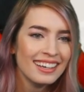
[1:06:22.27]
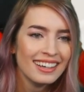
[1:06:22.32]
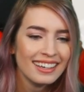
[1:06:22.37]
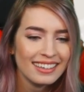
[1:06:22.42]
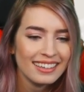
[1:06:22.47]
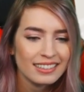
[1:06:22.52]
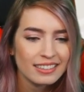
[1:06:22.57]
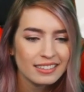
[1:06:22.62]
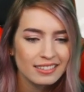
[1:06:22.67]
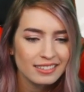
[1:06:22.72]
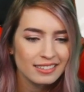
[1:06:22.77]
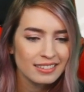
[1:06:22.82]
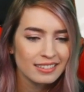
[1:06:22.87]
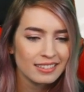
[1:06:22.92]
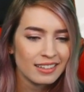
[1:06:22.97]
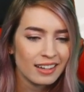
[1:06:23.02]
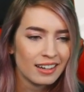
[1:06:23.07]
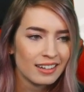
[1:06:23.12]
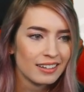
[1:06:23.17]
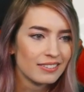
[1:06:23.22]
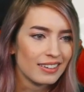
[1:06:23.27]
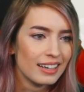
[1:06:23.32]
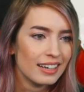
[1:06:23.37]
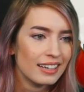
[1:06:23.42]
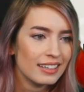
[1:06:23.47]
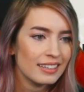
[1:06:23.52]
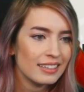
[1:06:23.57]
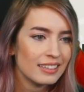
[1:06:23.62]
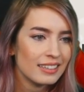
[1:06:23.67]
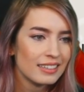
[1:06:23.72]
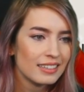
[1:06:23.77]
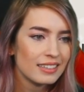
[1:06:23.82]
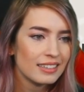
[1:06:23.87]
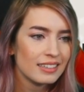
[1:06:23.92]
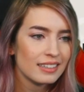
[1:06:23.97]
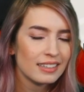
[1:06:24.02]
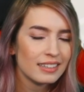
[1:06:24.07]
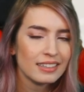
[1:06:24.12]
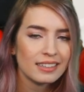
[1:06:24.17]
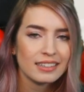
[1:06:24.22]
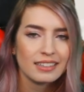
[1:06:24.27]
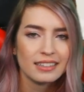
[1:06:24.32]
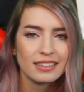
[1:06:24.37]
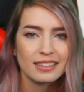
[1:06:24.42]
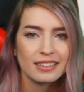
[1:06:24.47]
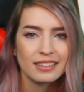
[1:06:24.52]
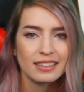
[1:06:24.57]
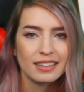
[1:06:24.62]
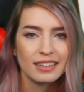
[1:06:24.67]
It's just not a fan. Okay,